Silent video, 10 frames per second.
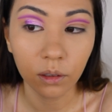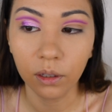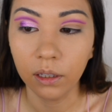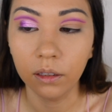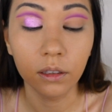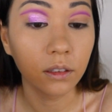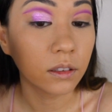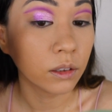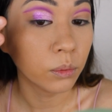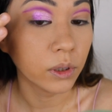Okay, and let's
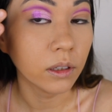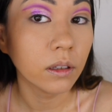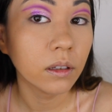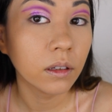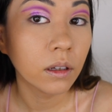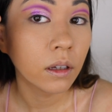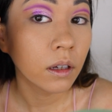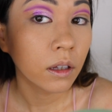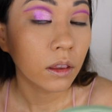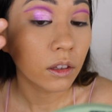see what
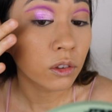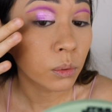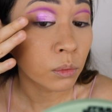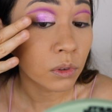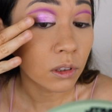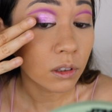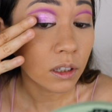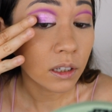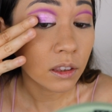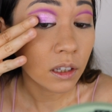this one would look
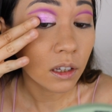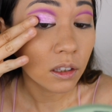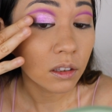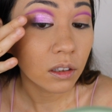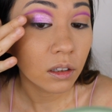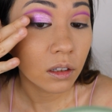like at the end.